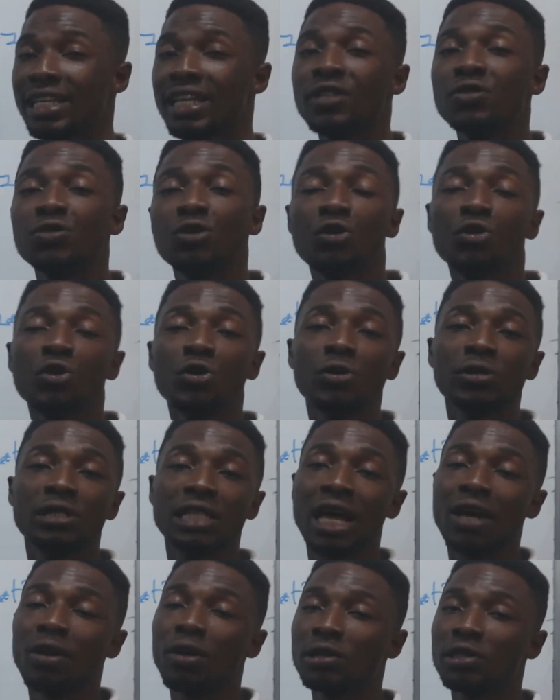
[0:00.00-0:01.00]
introduced
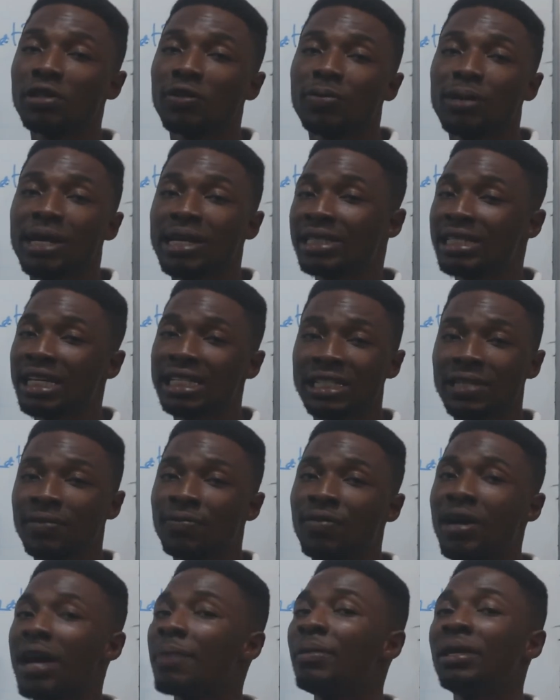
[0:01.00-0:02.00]
a lot of plantation
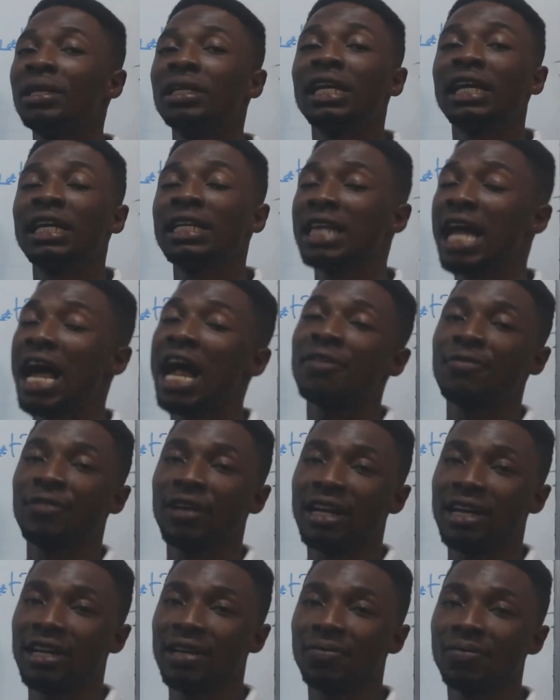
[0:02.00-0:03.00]
farming in
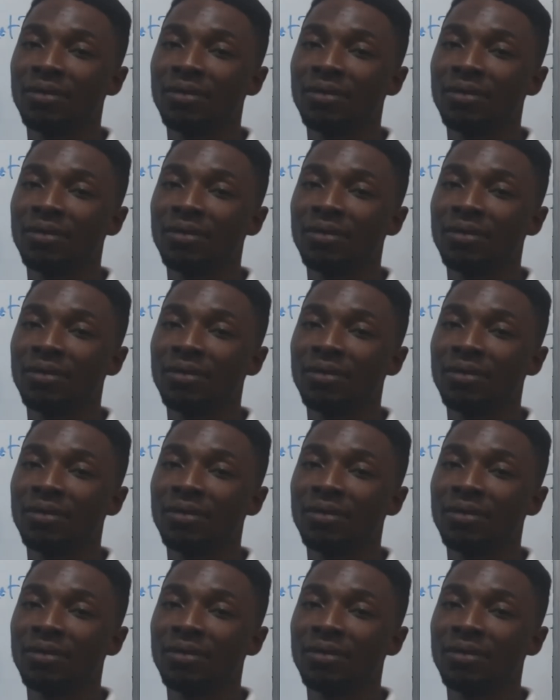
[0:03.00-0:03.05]
Africa,